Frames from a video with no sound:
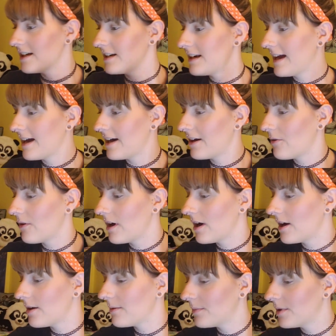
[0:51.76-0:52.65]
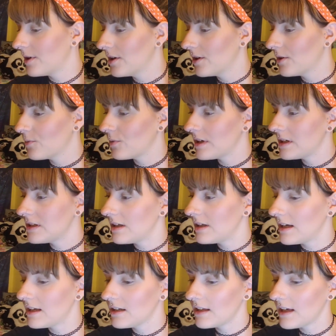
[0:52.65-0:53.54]
Now, we
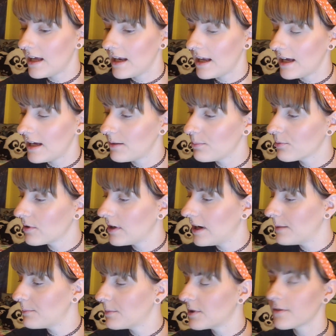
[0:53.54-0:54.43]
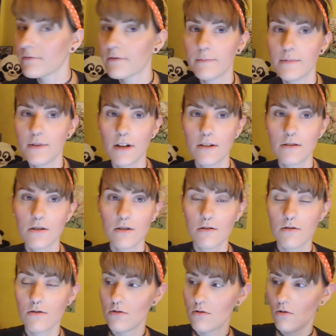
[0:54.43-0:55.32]
did get a primer from Touch
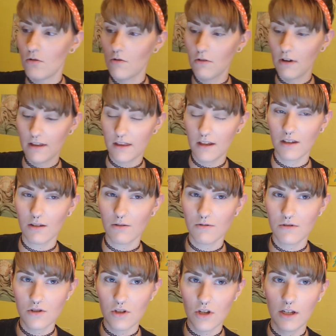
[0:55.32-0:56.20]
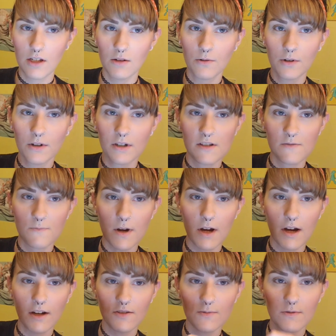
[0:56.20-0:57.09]
and Soul. I think it was January's
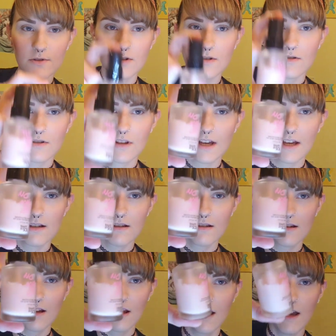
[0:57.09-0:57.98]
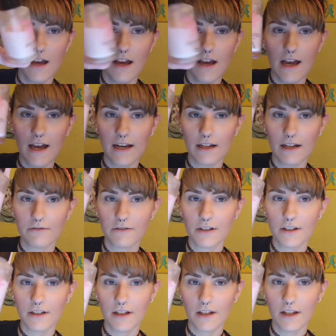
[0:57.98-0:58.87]
box, which is this, and I
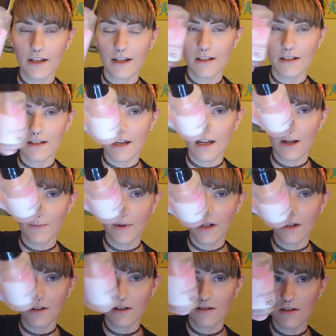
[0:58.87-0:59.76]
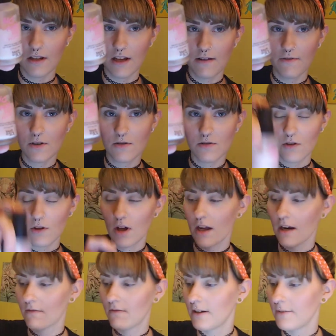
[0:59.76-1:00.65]
really liked it. I mean, you can see I've used a
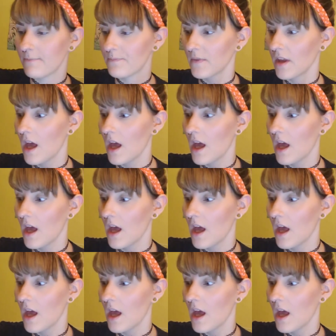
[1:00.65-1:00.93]
lot of it.